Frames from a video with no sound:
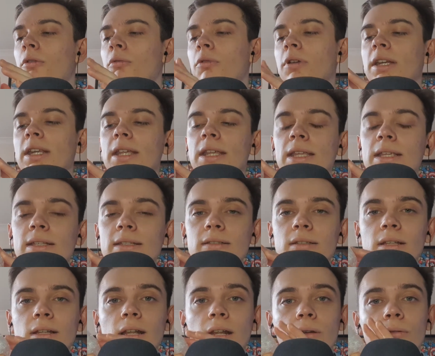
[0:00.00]
what it is
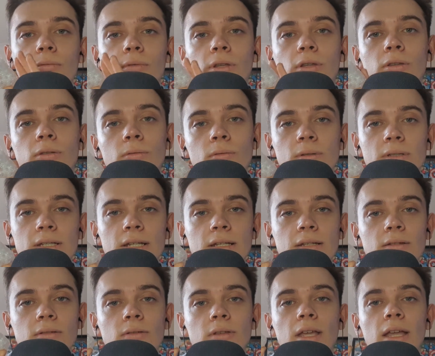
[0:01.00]
and how we use
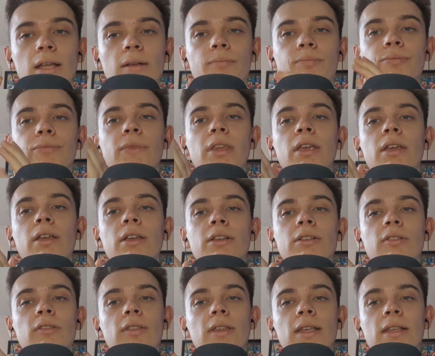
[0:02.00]
it, okay?
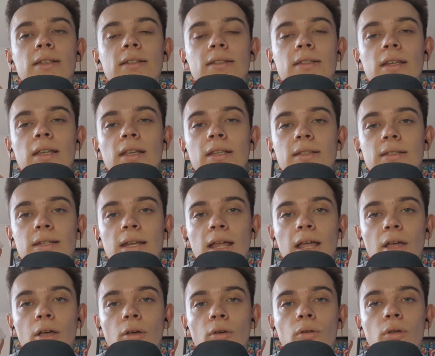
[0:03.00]
So this is
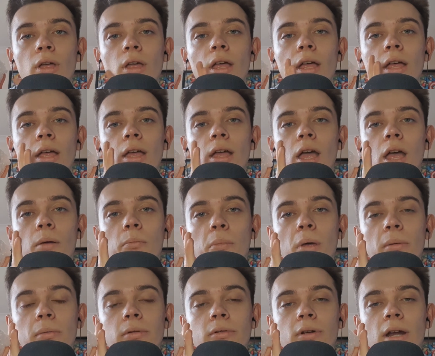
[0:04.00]
now
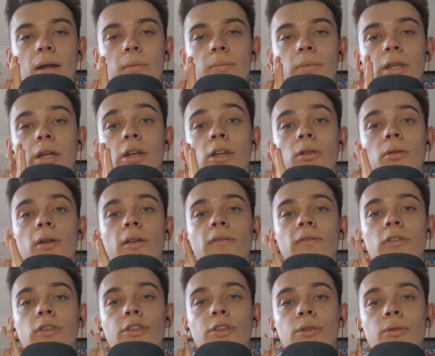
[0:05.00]
bubble wrap that you
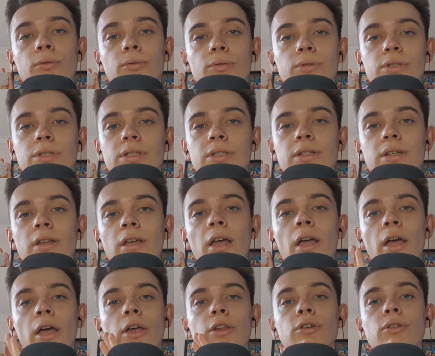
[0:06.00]
have used
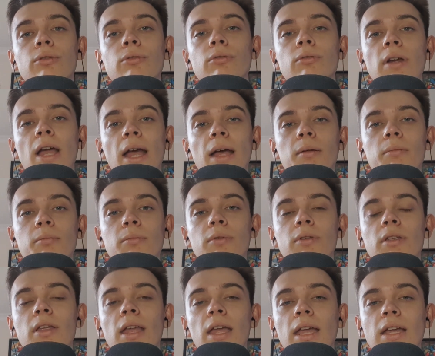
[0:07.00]
to wrap
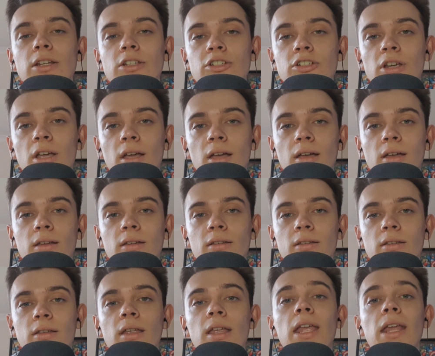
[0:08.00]
a jar
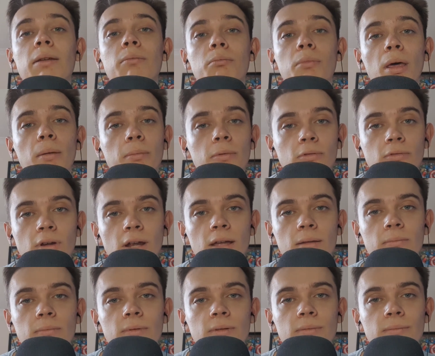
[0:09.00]
in bubble
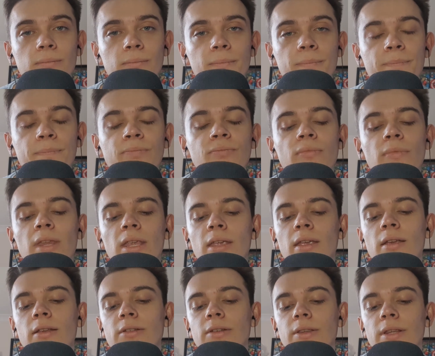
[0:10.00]
wrap.
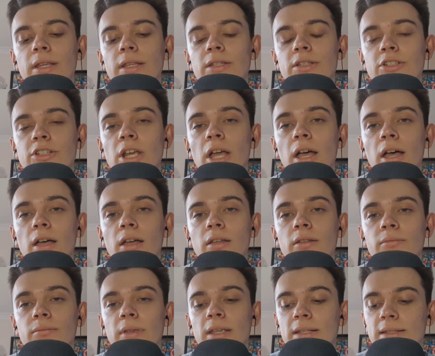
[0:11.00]
So this jar
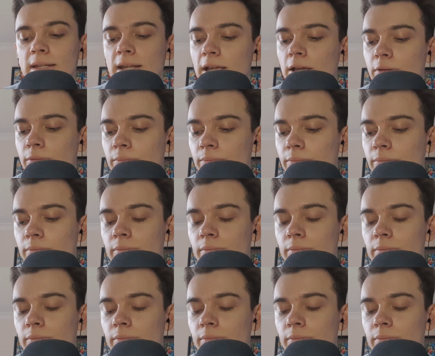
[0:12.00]
is now,